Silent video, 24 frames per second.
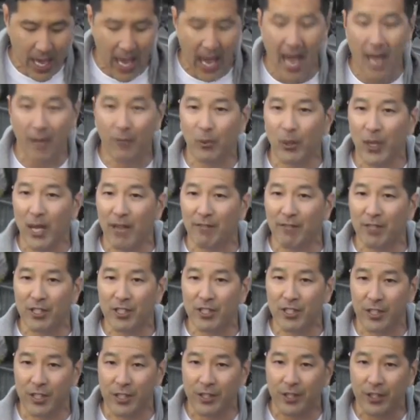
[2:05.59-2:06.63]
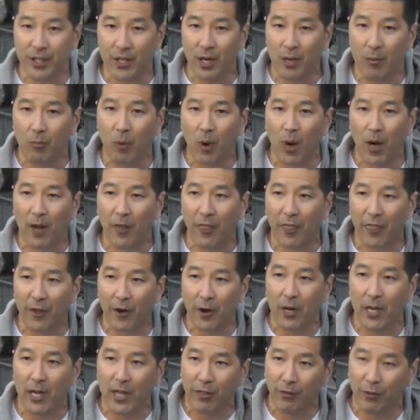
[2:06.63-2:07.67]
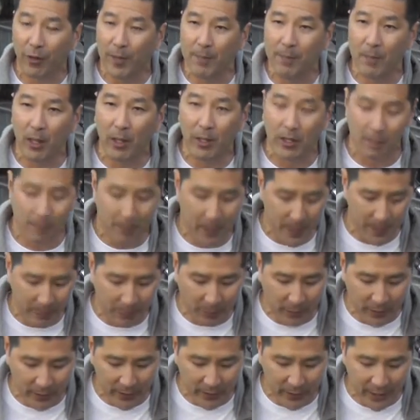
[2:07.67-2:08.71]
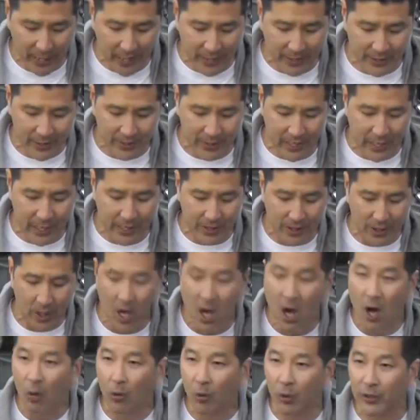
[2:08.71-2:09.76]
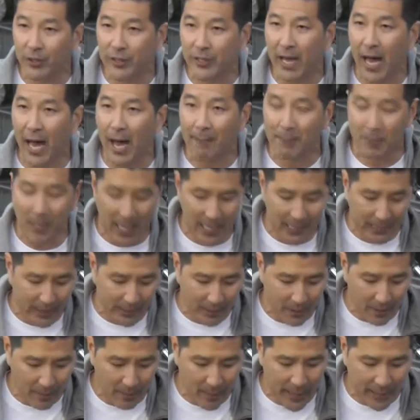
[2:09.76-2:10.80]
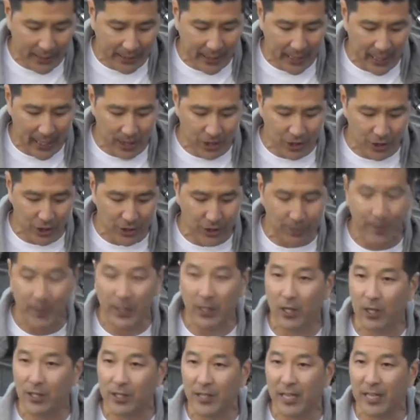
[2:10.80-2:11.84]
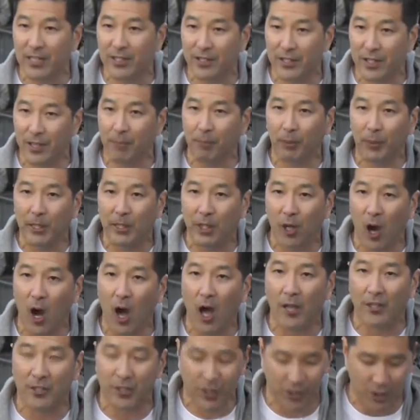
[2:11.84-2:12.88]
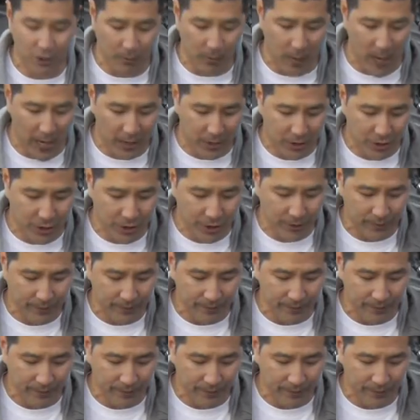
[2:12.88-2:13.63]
And we have a system where 33 million people in the United States will stop taking their medications because they simply cost too much.